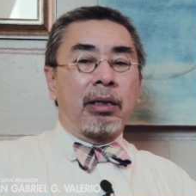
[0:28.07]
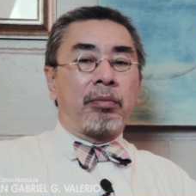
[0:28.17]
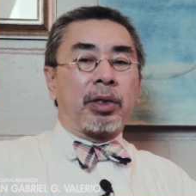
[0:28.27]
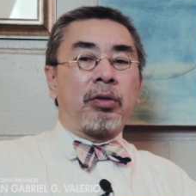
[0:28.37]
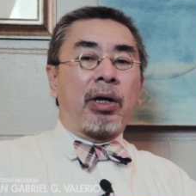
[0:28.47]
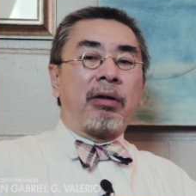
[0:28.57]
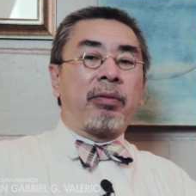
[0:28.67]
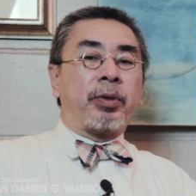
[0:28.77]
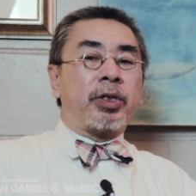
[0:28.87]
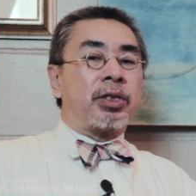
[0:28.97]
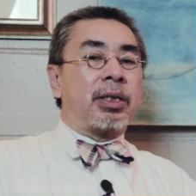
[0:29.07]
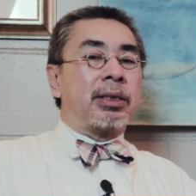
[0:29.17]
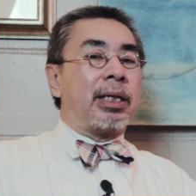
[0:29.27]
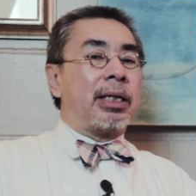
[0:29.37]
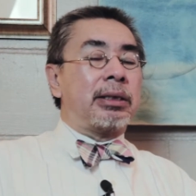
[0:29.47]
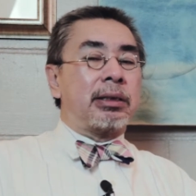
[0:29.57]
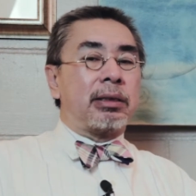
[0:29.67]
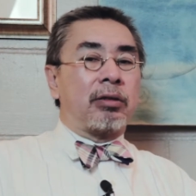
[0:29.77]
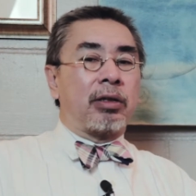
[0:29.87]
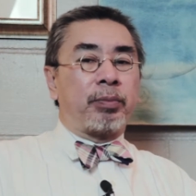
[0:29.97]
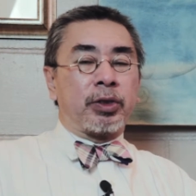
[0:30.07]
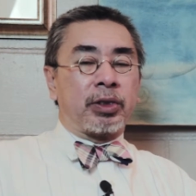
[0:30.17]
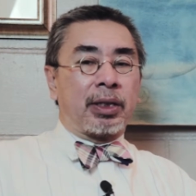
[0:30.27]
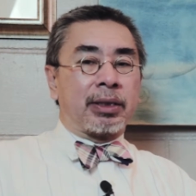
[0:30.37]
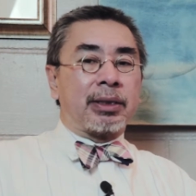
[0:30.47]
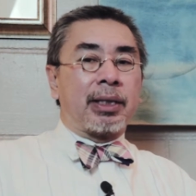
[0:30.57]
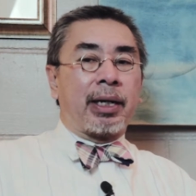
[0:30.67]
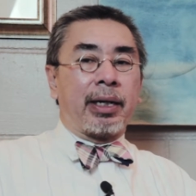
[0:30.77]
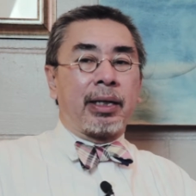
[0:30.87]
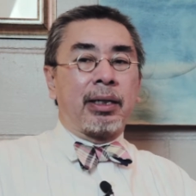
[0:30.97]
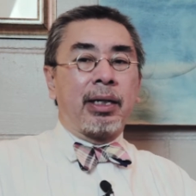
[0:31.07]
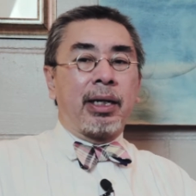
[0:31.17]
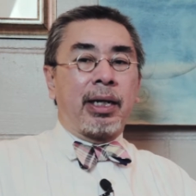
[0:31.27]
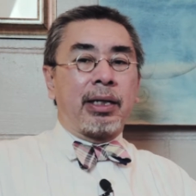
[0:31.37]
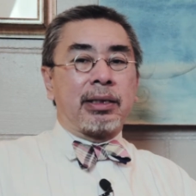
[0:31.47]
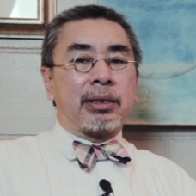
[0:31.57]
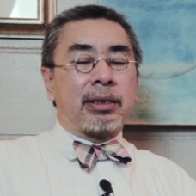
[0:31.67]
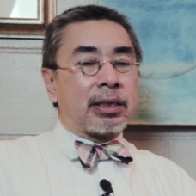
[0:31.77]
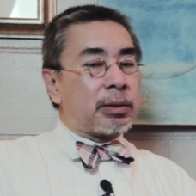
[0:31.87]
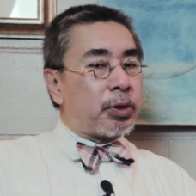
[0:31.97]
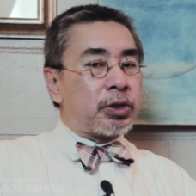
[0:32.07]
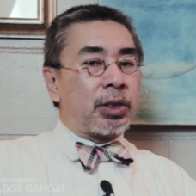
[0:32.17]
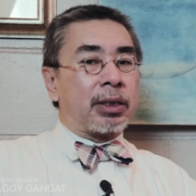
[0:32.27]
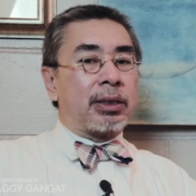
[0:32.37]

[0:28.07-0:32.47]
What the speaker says: but you have a personal taste or a personal style. And it is this personal